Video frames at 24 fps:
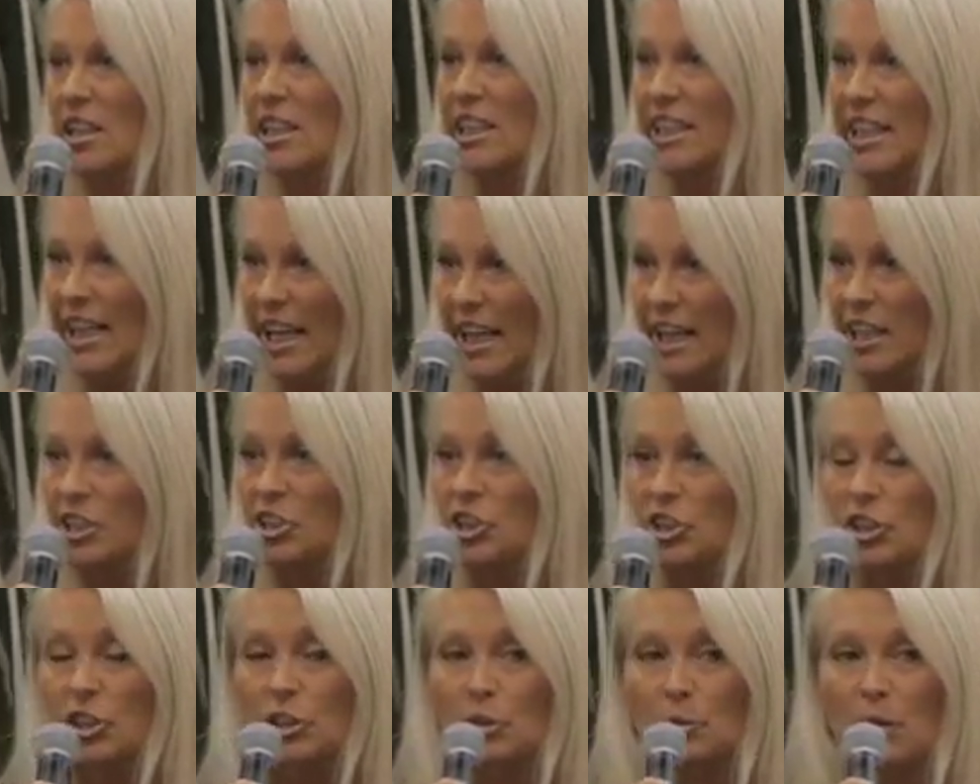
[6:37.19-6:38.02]
The
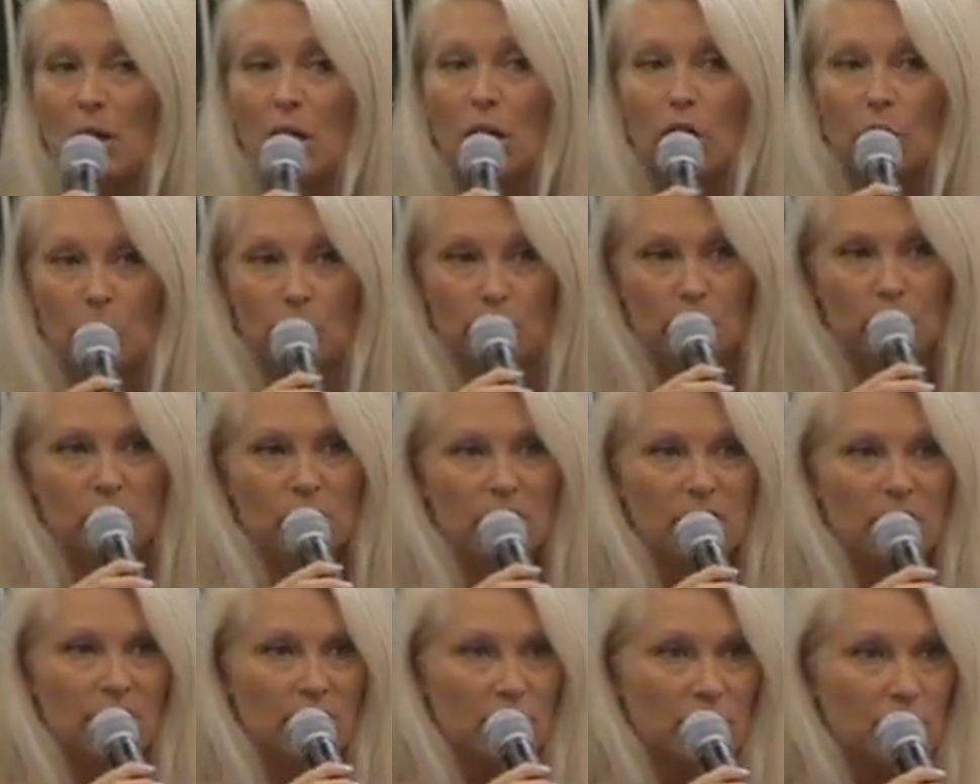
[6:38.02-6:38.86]
H2O,
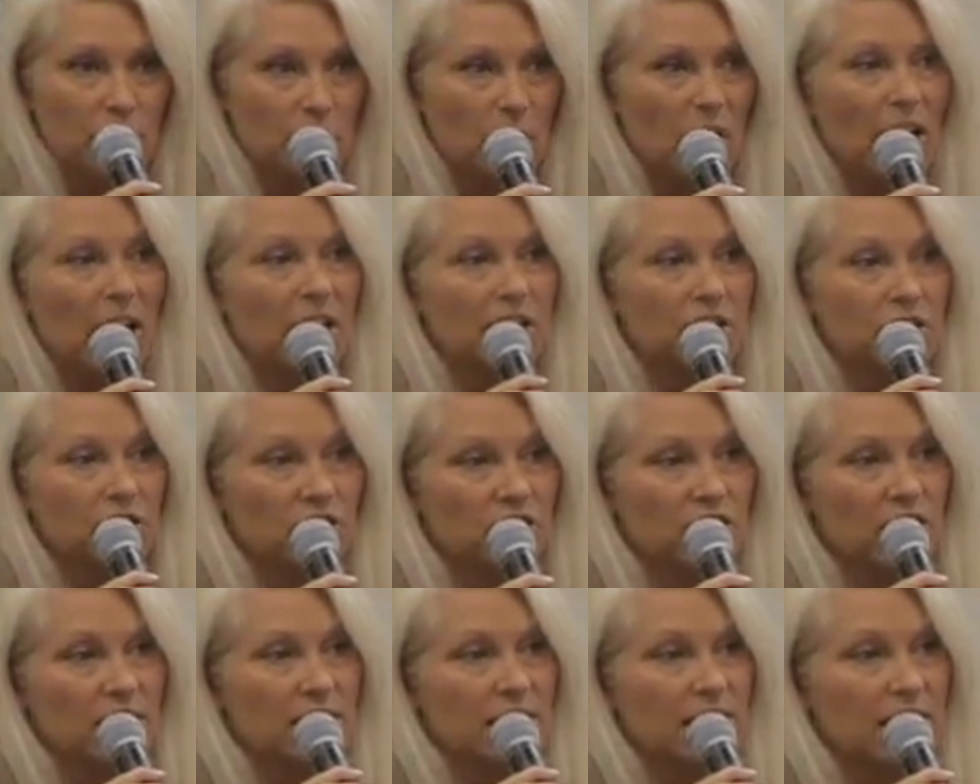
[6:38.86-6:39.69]
the two
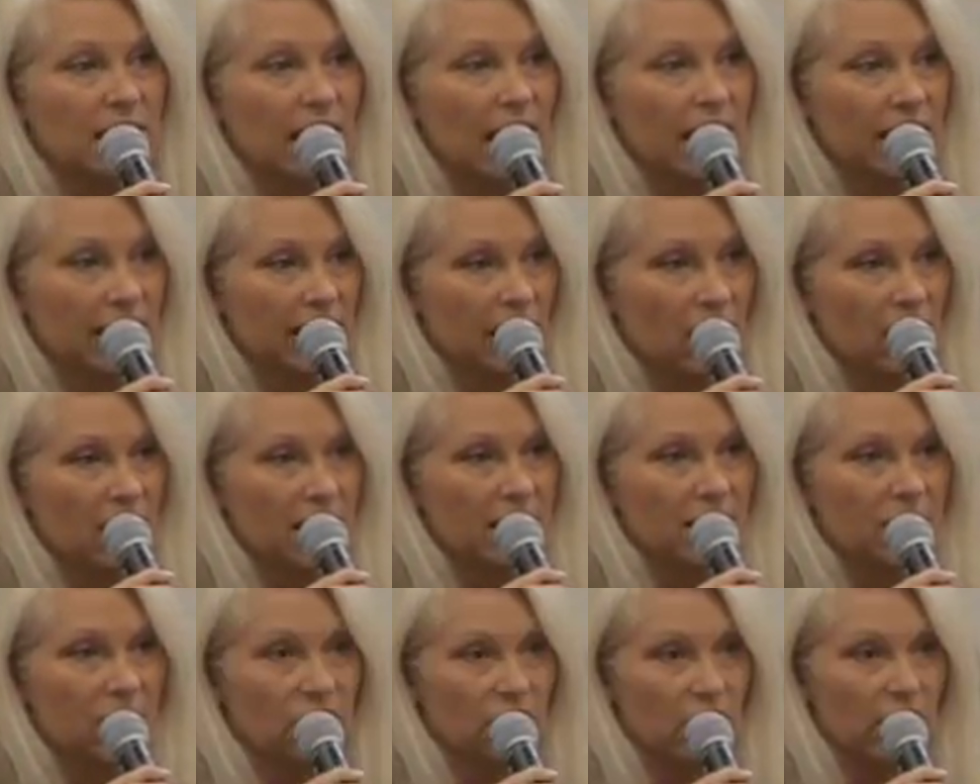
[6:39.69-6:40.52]
hydrogens and the
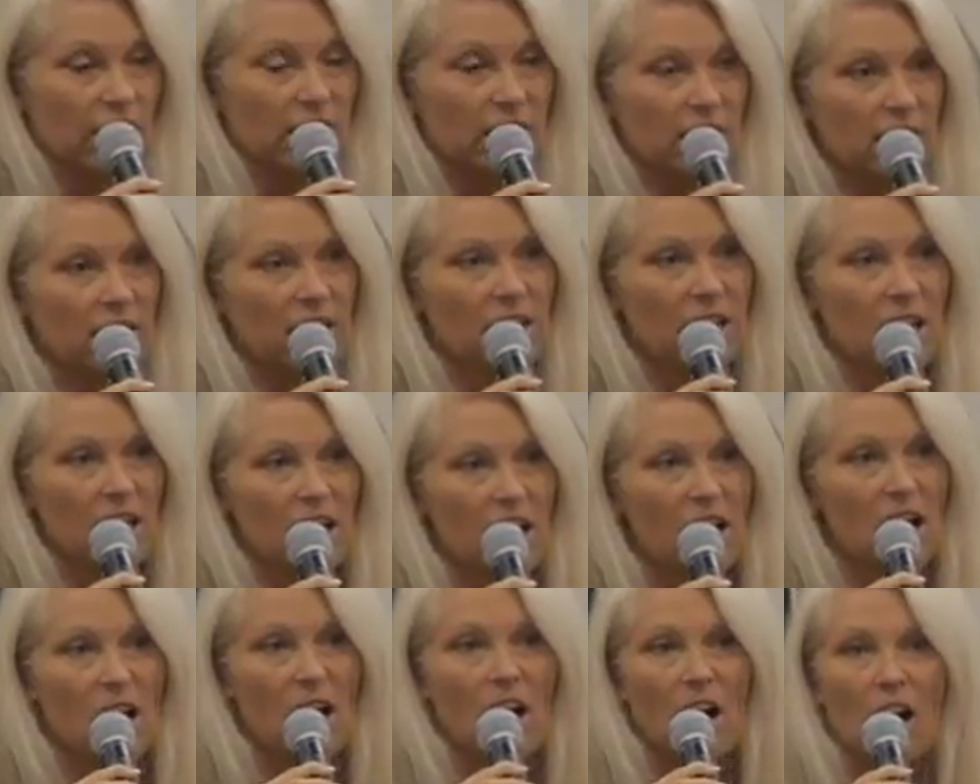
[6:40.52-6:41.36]
oxygen,
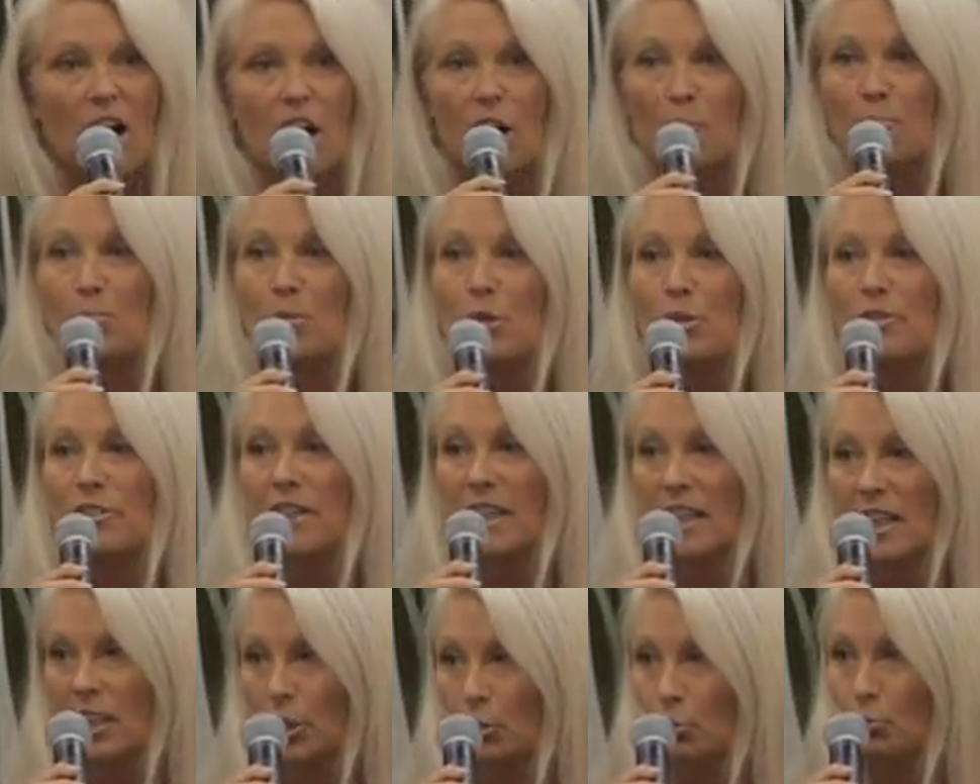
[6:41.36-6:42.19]
are
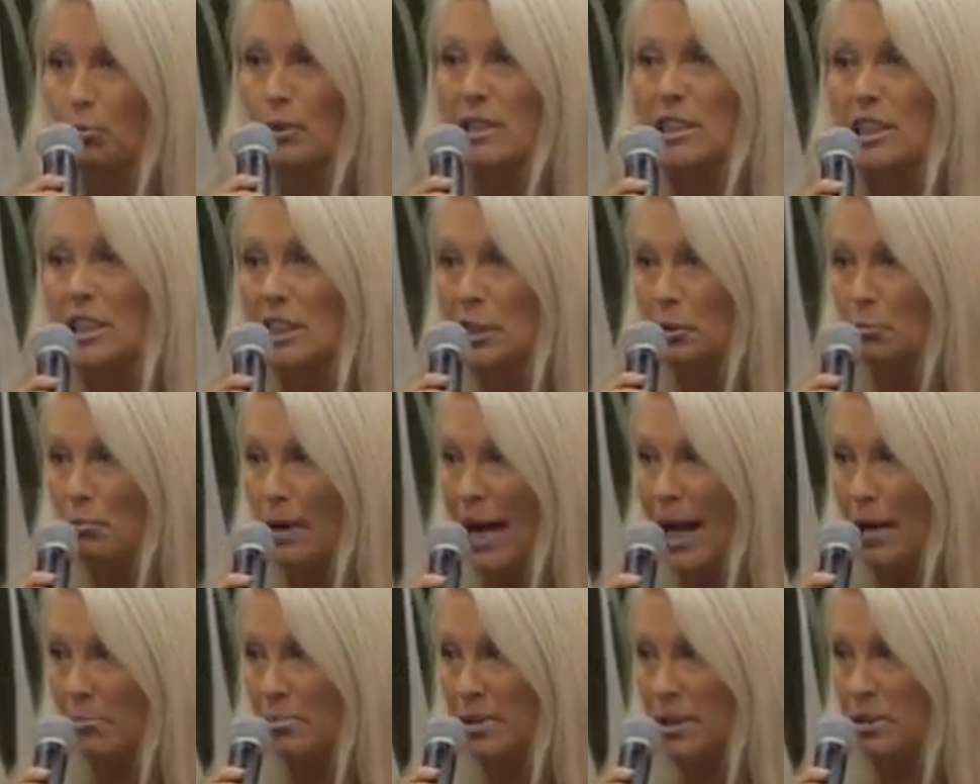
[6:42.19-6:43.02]
moving at a really
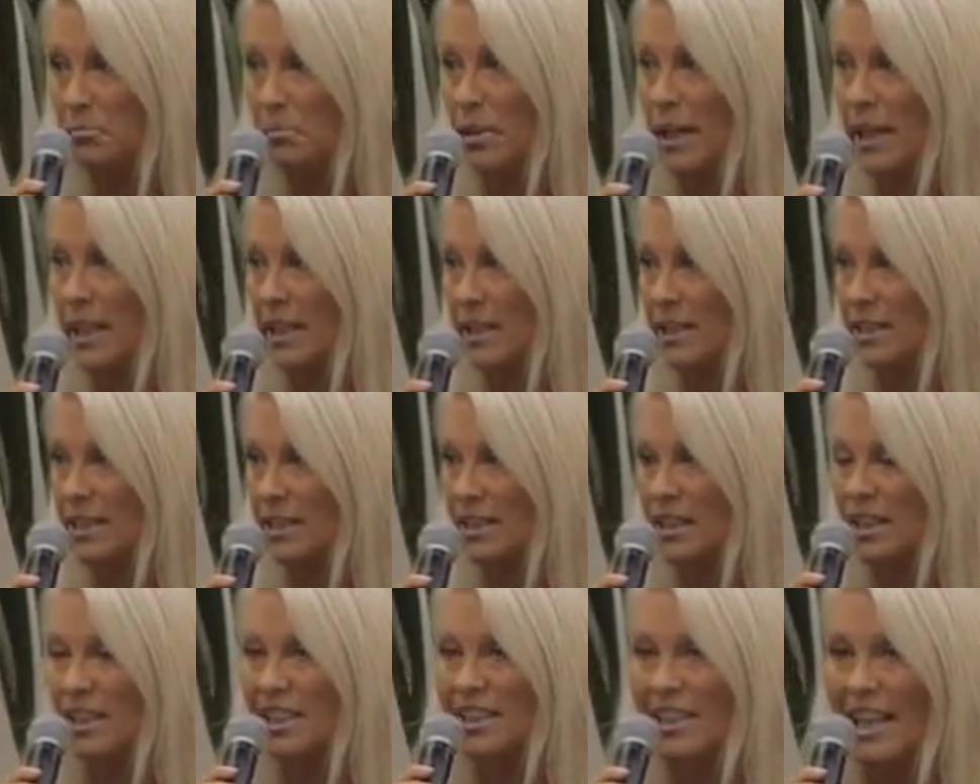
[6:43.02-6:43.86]
rapid
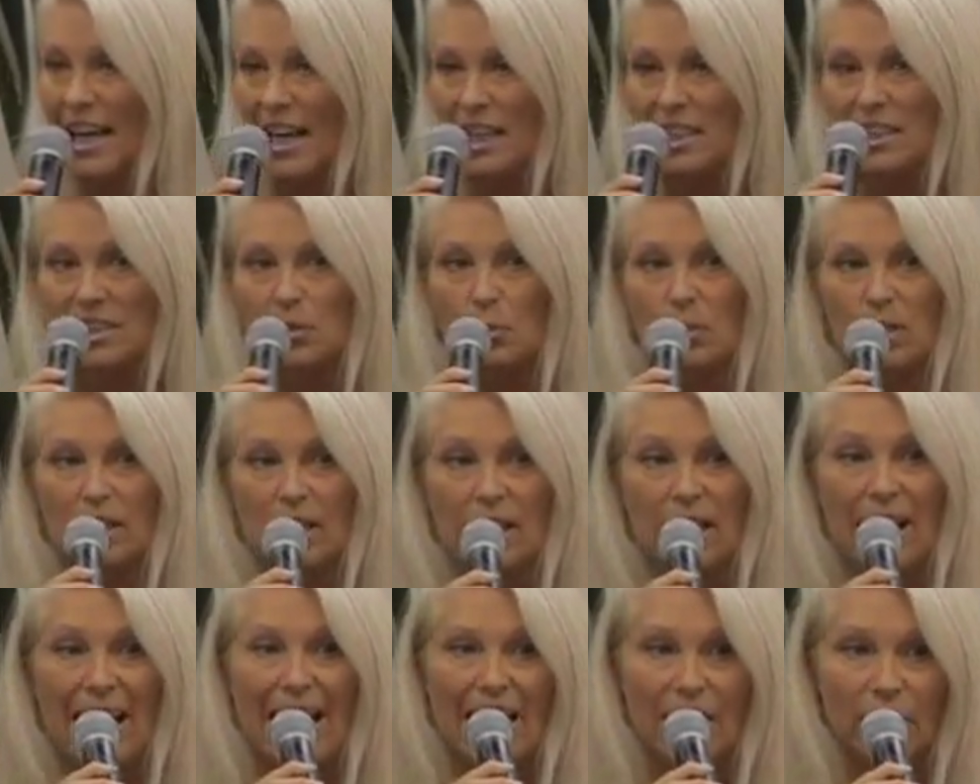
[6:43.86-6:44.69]
pace. That is what a
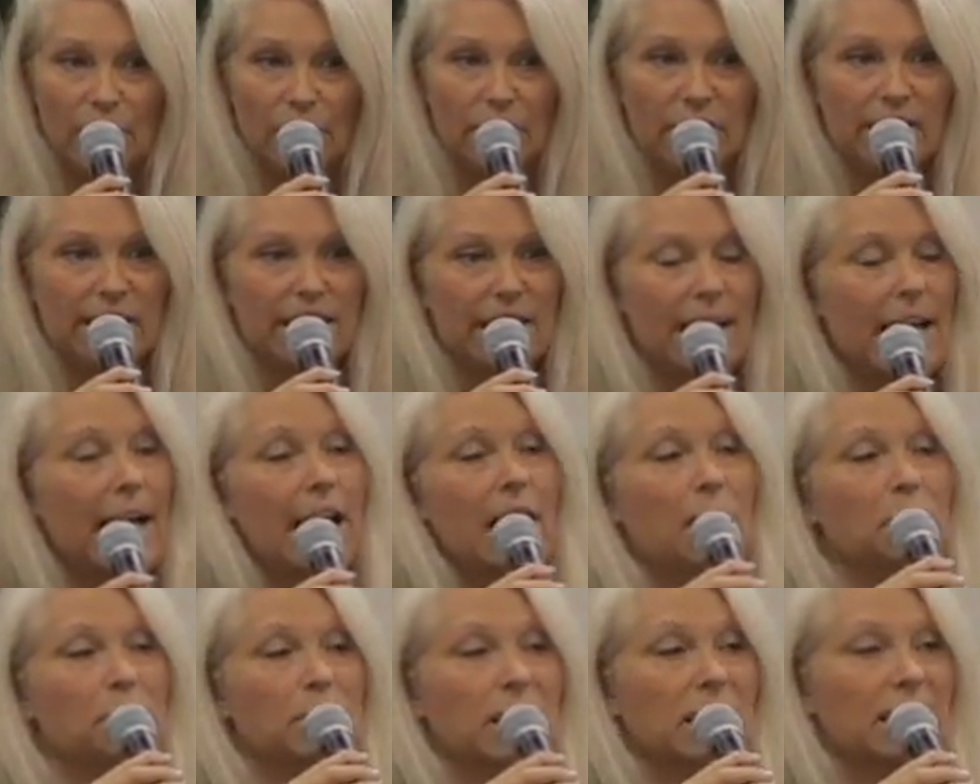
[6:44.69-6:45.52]
healthy,
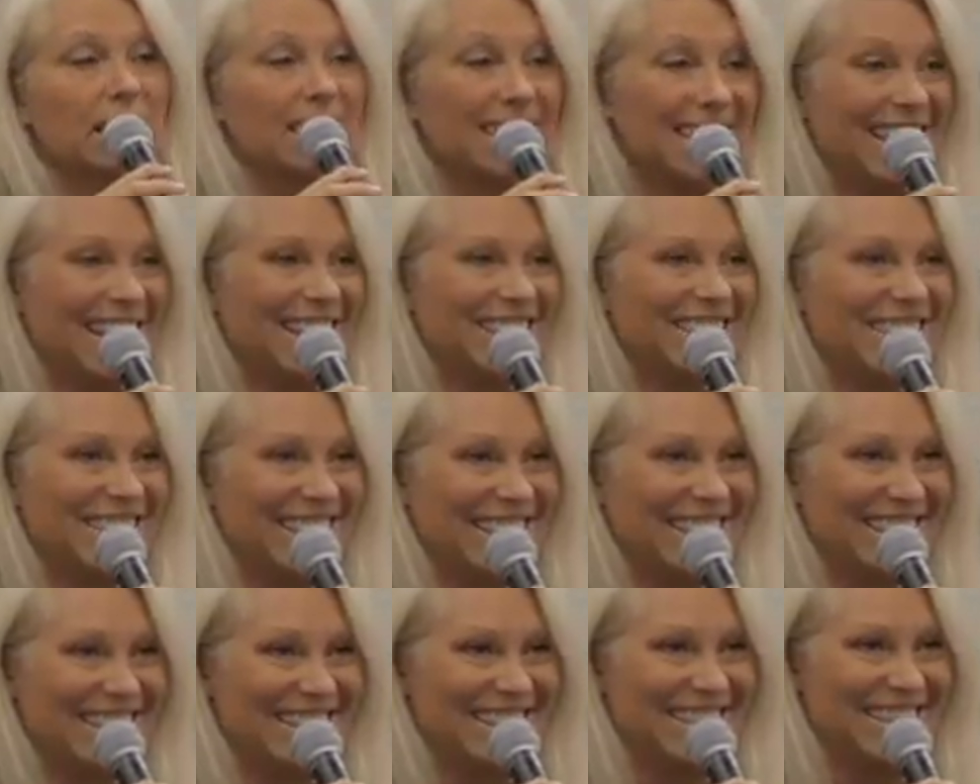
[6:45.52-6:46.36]
happy cell
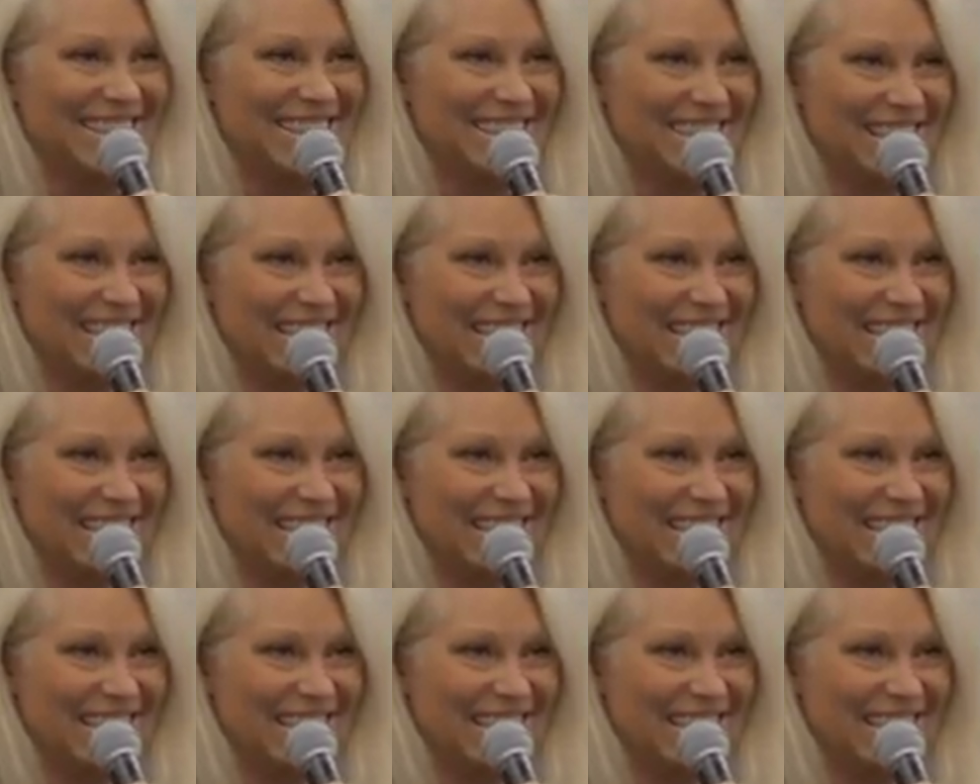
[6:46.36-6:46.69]
does.